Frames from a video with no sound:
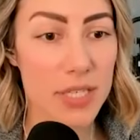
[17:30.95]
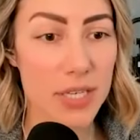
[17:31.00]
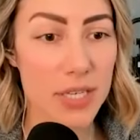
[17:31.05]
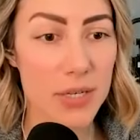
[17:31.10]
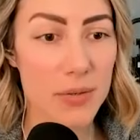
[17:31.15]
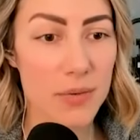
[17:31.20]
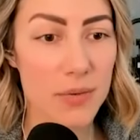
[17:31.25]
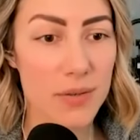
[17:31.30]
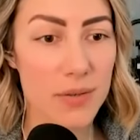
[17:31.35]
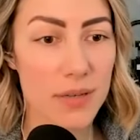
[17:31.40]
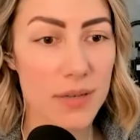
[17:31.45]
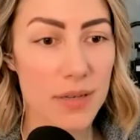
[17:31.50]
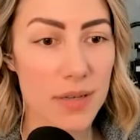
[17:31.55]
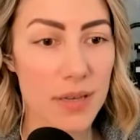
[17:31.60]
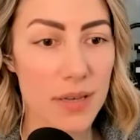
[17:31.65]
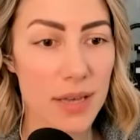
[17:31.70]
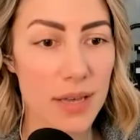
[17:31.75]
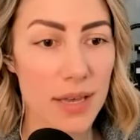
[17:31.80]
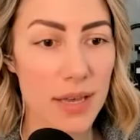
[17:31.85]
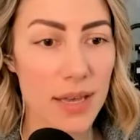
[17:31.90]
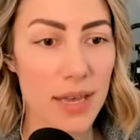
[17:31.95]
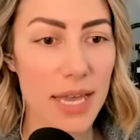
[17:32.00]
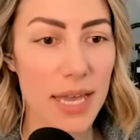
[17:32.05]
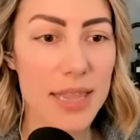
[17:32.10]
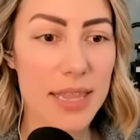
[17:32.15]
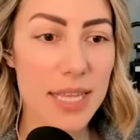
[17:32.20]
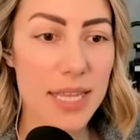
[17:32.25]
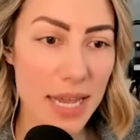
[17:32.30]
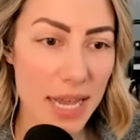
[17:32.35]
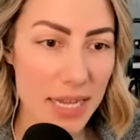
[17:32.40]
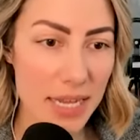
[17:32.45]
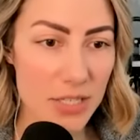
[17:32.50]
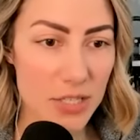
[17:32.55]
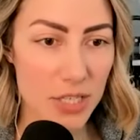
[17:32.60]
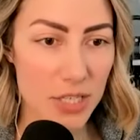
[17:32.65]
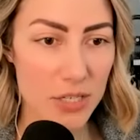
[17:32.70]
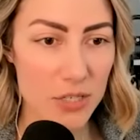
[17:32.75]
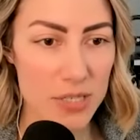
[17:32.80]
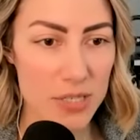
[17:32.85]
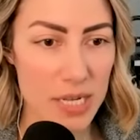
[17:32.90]
you. And then
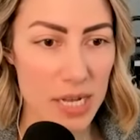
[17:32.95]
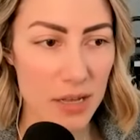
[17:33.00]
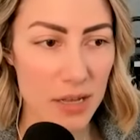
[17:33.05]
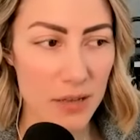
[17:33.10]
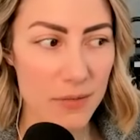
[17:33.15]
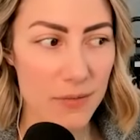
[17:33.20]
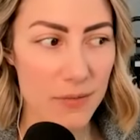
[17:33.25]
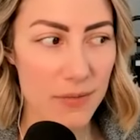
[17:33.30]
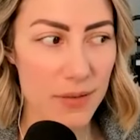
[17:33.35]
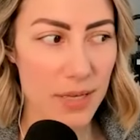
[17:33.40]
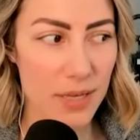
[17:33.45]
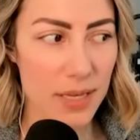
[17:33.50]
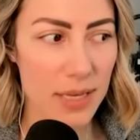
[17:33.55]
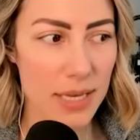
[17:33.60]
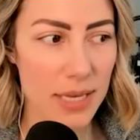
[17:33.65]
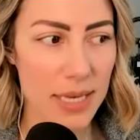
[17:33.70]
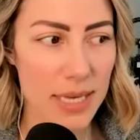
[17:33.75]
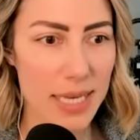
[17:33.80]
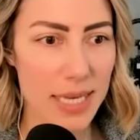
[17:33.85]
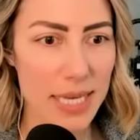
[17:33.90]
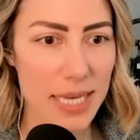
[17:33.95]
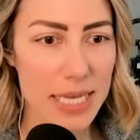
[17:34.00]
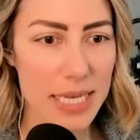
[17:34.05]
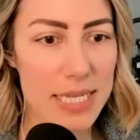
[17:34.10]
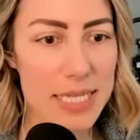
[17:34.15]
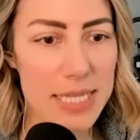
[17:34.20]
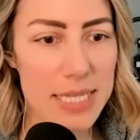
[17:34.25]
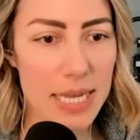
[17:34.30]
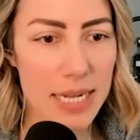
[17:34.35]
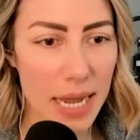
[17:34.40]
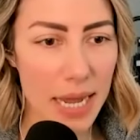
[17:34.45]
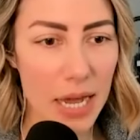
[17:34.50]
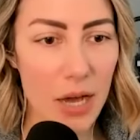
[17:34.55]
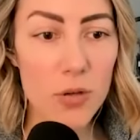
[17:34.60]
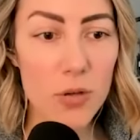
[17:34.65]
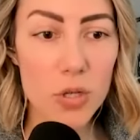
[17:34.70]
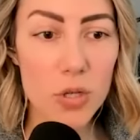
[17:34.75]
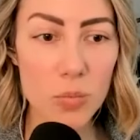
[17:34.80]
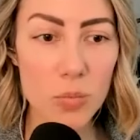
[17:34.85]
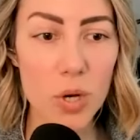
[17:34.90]
ask yourself, is that
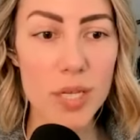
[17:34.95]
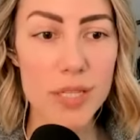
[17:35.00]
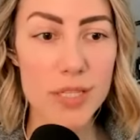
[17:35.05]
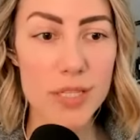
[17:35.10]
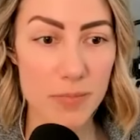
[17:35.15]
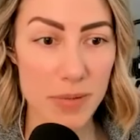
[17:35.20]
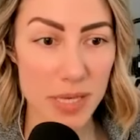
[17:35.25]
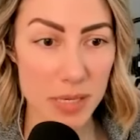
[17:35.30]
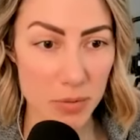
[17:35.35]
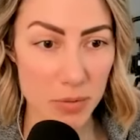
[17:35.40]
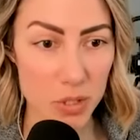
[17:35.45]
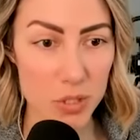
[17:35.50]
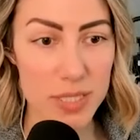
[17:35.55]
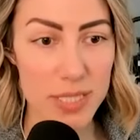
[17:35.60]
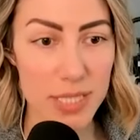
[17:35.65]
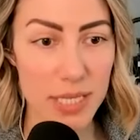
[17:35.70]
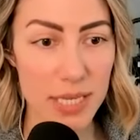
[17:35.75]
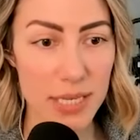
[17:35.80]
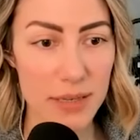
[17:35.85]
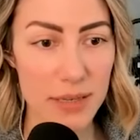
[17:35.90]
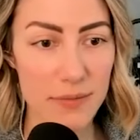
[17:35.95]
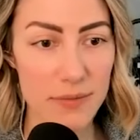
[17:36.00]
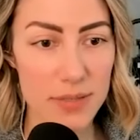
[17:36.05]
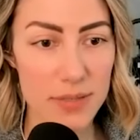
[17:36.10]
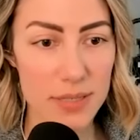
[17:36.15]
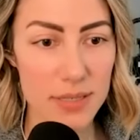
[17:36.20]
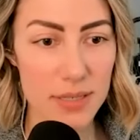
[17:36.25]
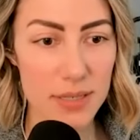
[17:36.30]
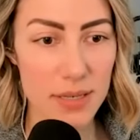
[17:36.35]
how you want to be perceived?